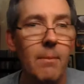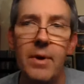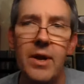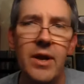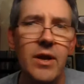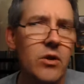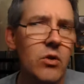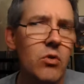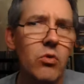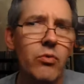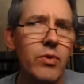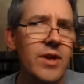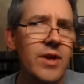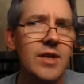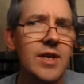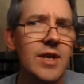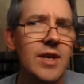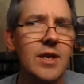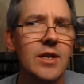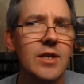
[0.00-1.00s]
but I don't really
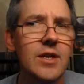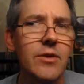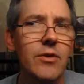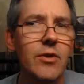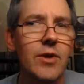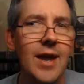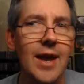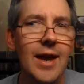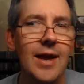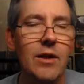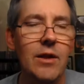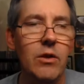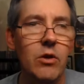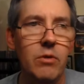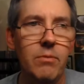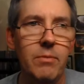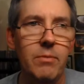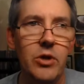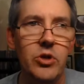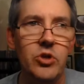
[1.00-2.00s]
dig into their
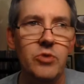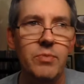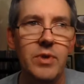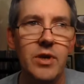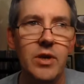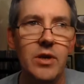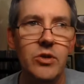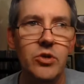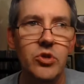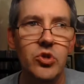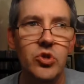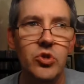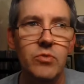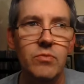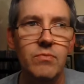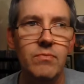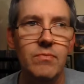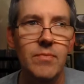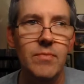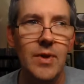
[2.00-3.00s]
catalog much because
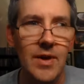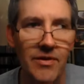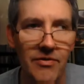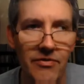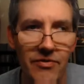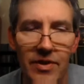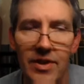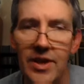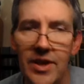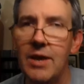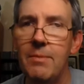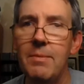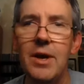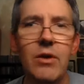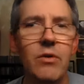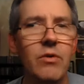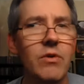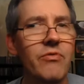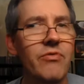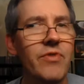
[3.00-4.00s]
I feel like I'm
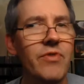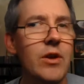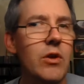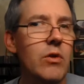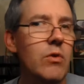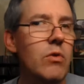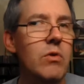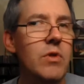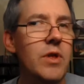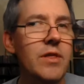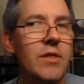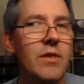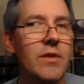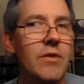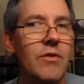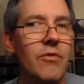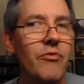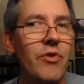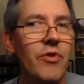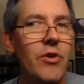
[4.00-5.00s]
not going to find a whole lot
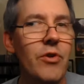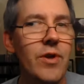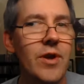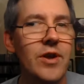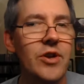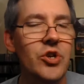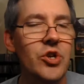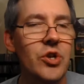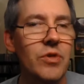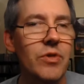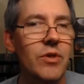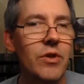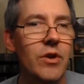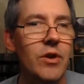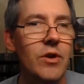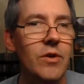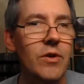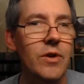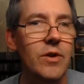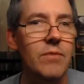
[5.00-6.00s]
of variation
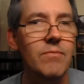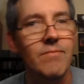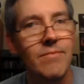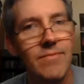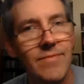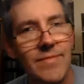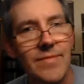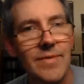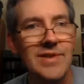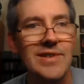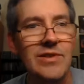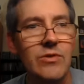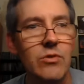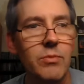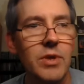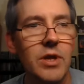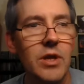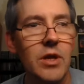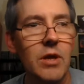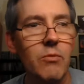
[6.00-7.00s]
there, and it's just
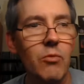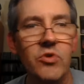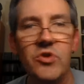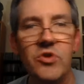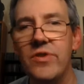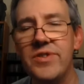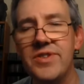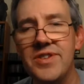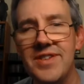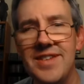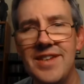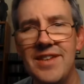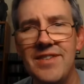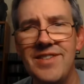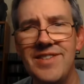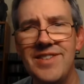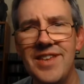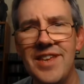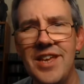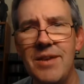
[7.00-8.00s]
going to be a lot more songs that sound
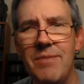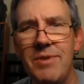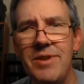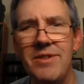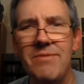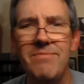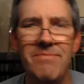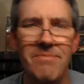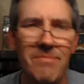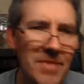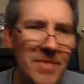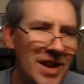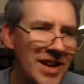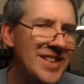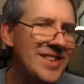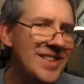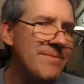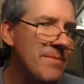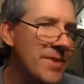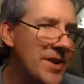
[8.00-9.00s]
the same, and it
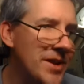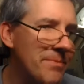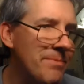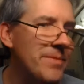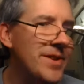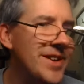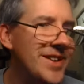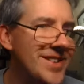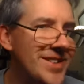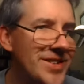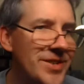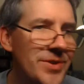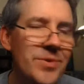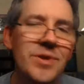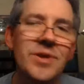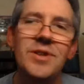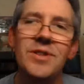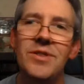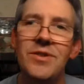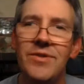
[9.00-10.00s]
might make me
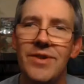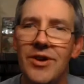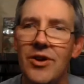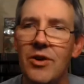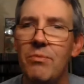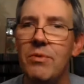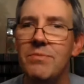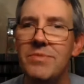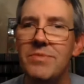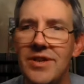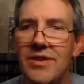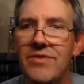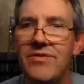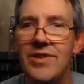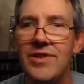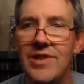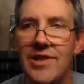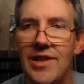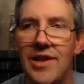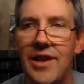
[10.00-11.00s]
enjoy their albums
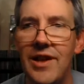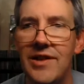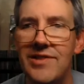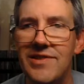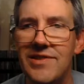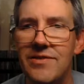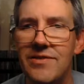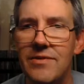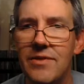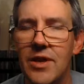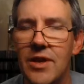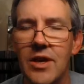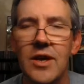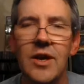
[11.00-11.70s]
even less.